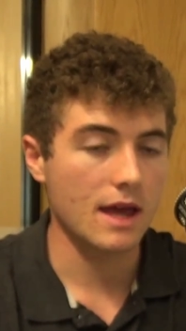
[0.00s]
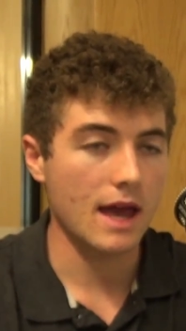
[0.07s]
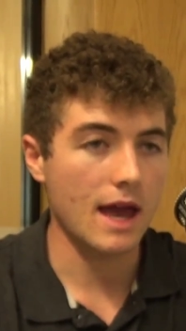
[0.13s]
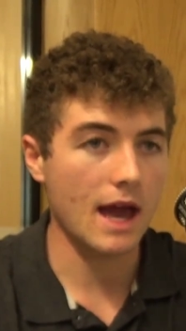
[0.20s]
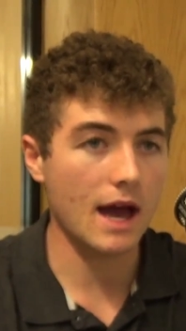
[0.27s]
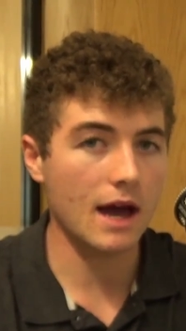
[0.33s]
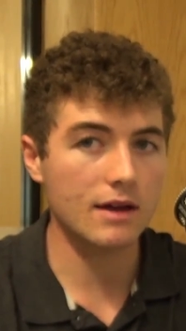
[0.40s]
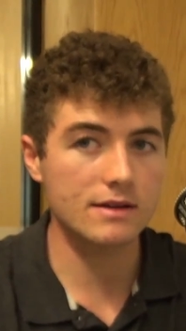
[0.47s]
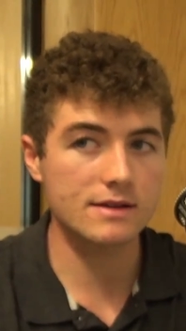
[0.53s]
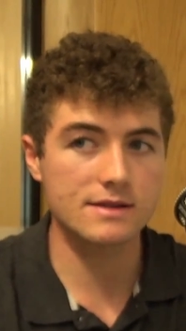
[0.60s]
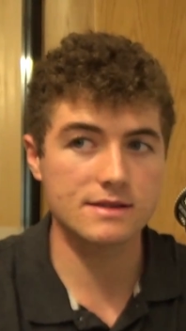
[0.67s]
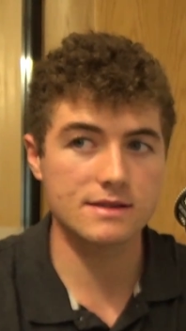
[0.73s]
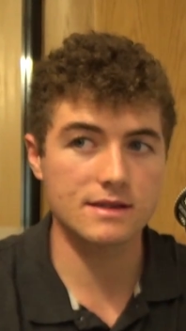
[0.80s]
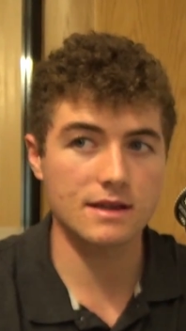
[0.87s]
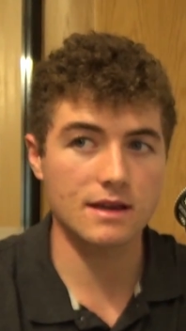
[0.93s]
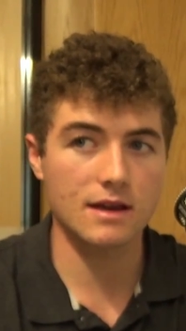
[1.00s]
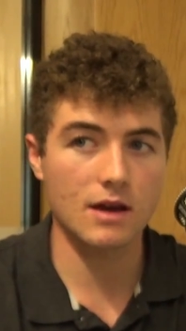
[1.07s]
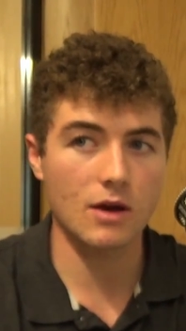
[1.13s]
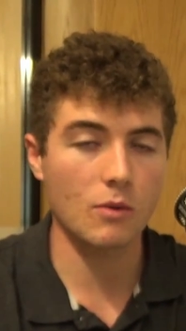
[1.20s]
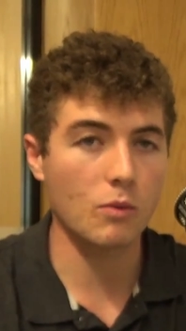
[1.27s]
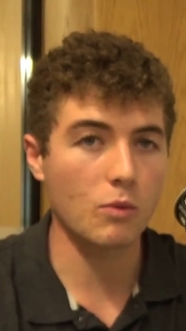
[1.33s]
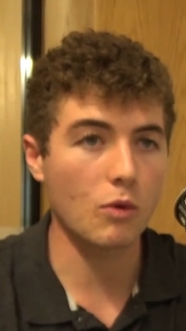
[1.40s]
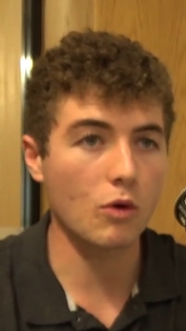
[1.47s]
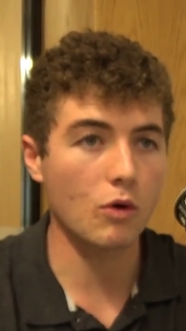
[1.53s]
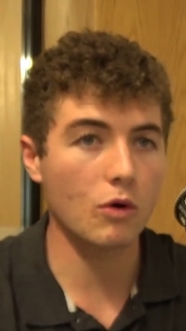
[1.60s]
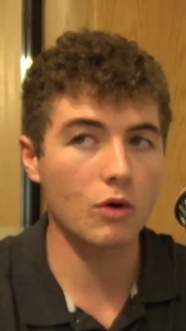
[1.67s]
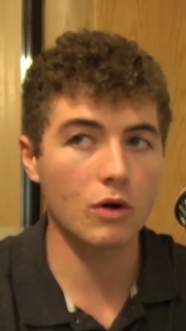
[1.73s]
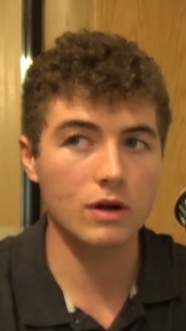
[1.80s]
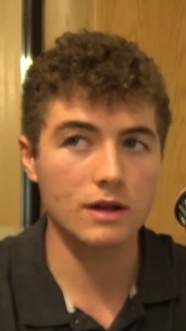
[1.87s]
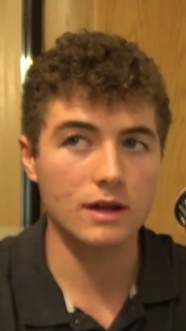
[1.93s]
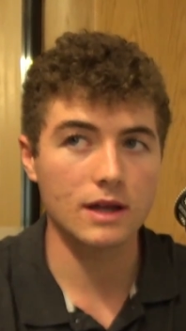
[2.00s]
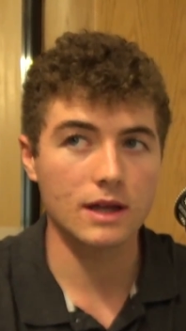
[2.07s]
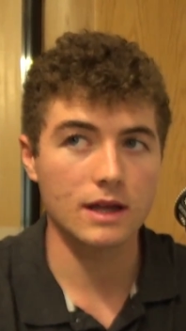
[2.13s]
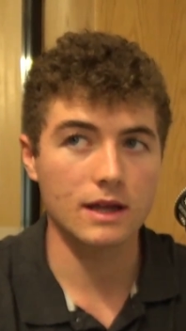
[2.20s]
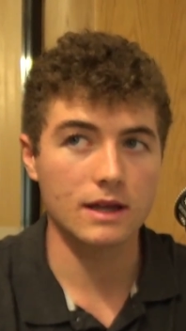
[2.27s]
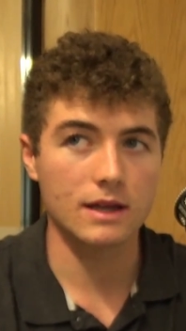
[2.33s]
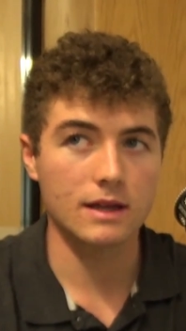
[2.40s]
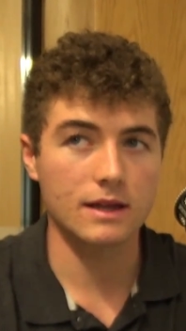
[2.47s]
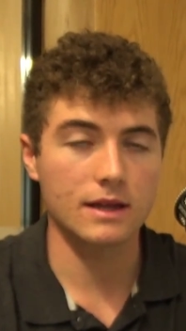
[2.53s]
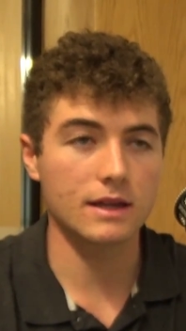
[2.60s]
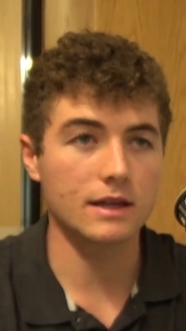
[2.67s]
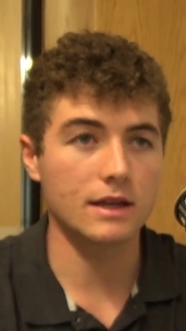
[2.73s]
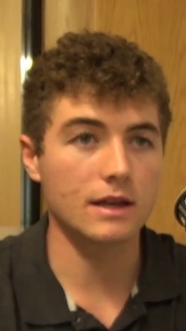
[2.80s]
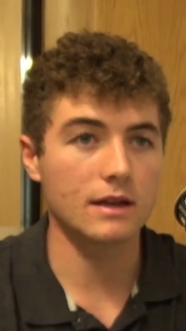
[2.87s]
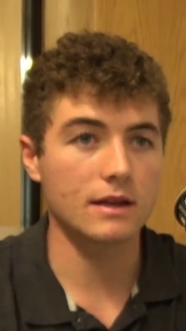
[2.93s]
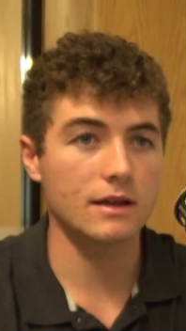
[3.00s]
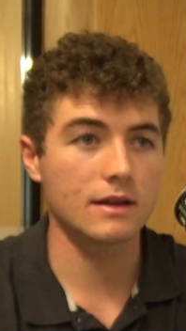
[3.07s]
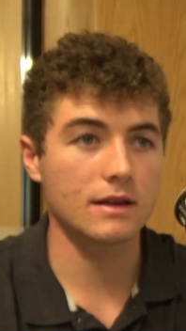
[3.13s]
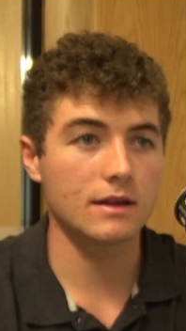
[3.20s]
how does a war in